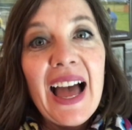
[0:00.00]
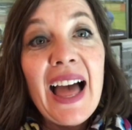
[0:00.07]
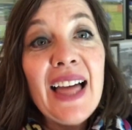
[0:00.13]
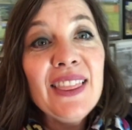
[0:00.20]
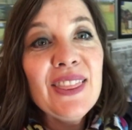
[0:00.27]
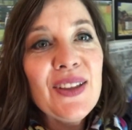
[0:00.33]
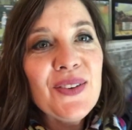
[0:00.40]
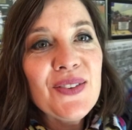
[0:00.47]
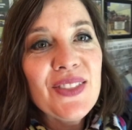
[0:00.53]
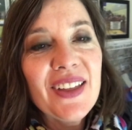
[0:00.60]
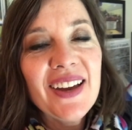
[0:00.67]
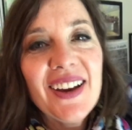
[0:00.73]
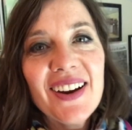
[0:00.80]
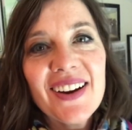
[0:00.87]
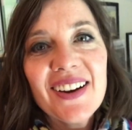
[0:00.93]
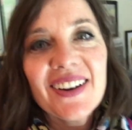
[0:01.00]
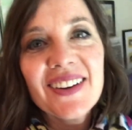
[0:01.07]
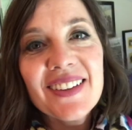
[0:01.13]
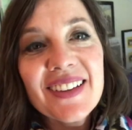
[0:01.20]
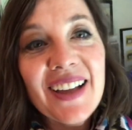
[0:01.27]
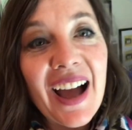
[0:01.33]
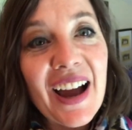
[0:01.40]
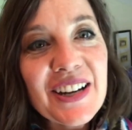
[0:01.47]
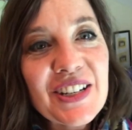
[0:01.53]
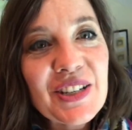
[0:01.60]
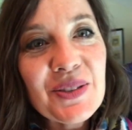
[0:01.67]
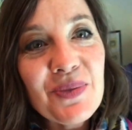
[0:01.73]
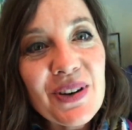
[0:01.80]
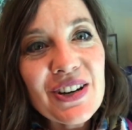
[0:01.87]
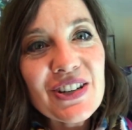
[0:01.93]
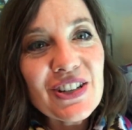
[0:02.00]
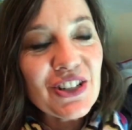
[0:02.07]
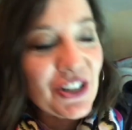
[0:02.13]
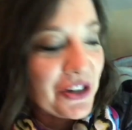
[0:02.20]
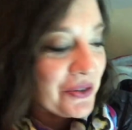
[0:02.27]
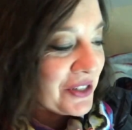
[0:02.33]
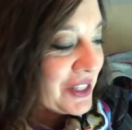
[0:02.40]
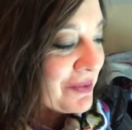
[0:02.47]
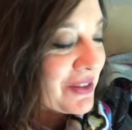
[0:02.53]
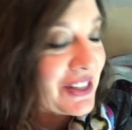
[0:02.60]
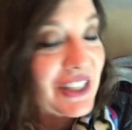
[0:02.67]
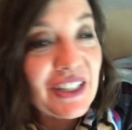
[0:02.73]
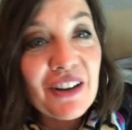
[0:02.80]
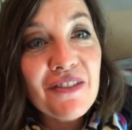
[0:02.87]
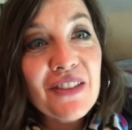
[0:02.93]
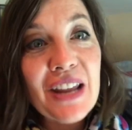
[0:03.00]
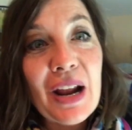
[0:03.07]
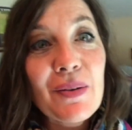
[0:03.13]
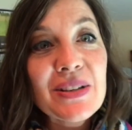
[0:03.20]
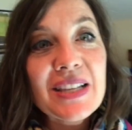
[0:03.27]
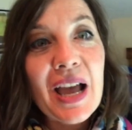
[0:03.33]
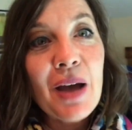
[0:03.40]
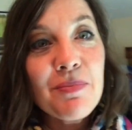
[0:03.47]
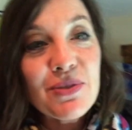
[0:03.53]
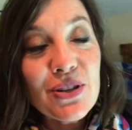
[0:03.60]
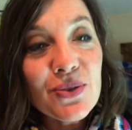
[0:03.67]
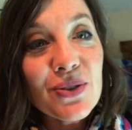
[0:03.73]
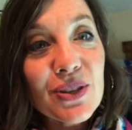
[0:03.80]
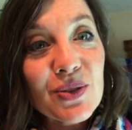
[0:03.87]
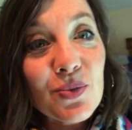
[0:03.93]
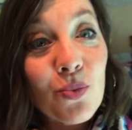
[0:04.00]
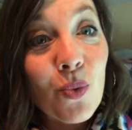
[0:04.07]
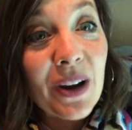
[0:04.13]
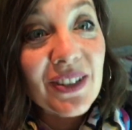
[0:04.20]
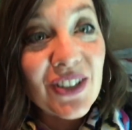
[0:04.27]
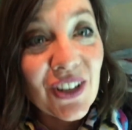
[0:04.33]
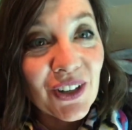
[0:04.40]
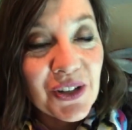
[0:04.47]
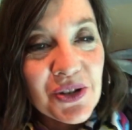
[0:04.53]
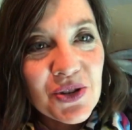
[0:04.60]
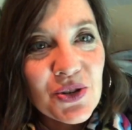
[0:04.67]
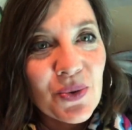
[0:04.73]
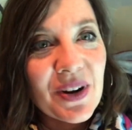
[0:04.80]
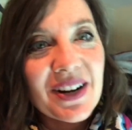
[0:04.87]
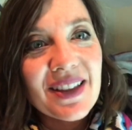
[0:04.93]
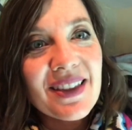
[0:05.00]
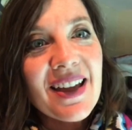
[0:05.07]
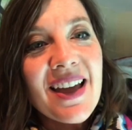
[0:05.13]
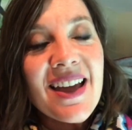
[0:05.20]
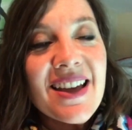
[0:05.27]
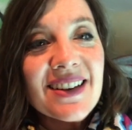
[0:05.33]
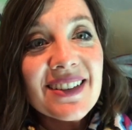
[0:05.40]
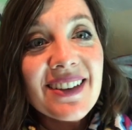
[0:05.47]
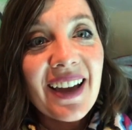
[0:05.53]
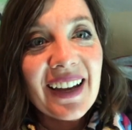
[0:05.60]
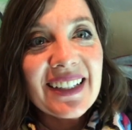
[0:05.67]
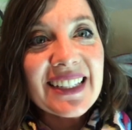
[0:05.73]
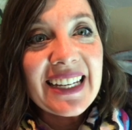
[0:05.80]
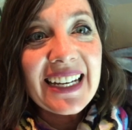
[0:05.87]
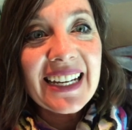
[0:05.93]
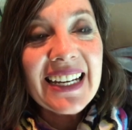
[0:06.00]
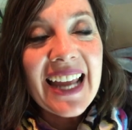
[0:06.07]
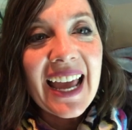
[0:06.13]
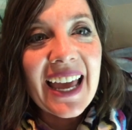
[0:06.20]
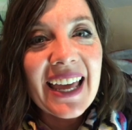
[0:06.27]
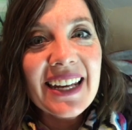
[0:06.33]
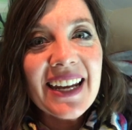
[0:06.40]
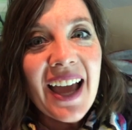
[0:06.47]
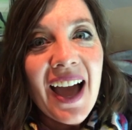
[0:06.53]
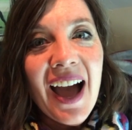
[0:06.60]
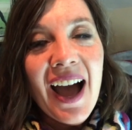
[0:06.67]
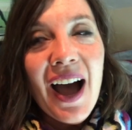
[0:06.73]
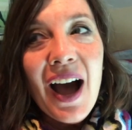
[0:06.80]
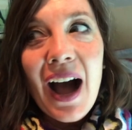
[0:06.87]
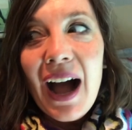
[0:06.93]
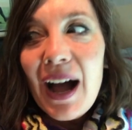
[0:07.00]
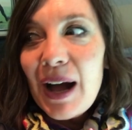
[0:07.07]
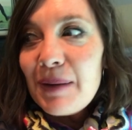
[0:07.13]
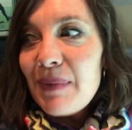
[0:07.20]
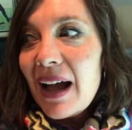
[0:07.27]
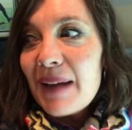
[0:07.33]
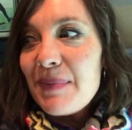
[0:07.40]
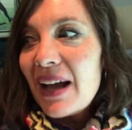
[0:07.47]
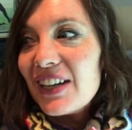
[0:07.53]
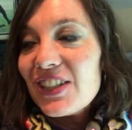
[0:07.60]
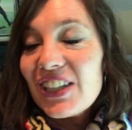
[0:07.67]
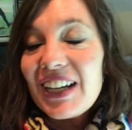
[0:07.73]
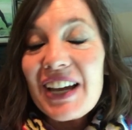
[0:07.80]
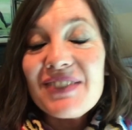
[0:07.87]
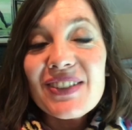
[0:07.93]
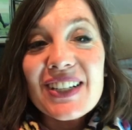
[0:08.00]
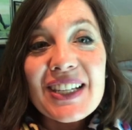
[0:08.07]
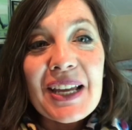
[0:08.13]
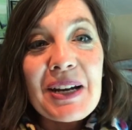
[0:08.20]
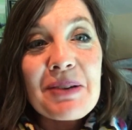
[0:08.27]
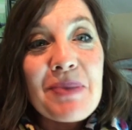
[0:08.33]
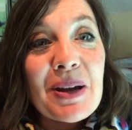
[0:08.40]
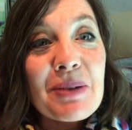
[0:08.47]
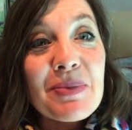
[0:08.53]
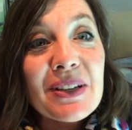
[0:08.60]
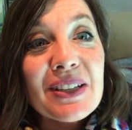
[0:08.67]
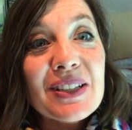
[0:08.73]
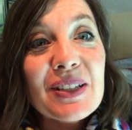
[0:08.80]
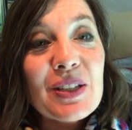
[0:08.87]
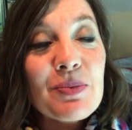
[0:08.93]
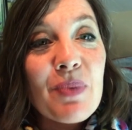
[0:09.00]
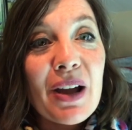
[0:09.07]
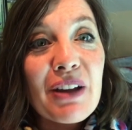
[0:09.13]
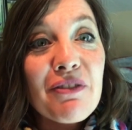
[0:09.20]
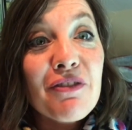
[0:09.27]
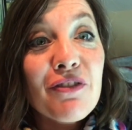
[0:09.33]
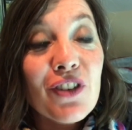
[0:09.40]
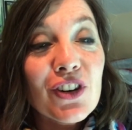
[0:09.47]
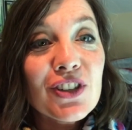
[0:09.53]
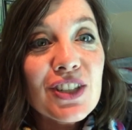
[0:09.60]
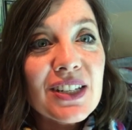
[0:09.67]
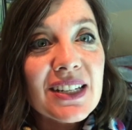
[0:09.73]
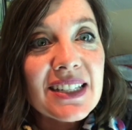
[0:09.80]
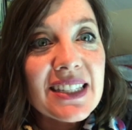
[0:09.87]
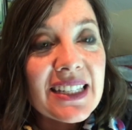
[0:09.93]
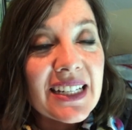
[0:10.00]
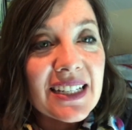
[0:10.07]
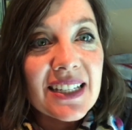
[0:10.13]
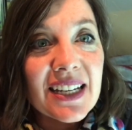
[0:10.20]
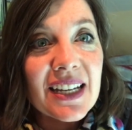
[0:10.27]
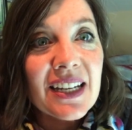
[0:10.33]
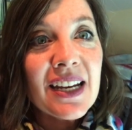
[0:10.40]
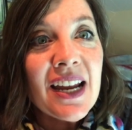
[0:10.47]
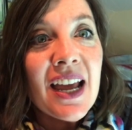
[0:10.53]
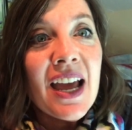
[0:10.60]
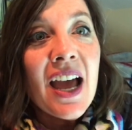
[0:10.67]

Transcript: Hello there. I just wanted to show some of the stuff that I was up to this winter 2019, and I'm actually kind of excited about it because it's my first season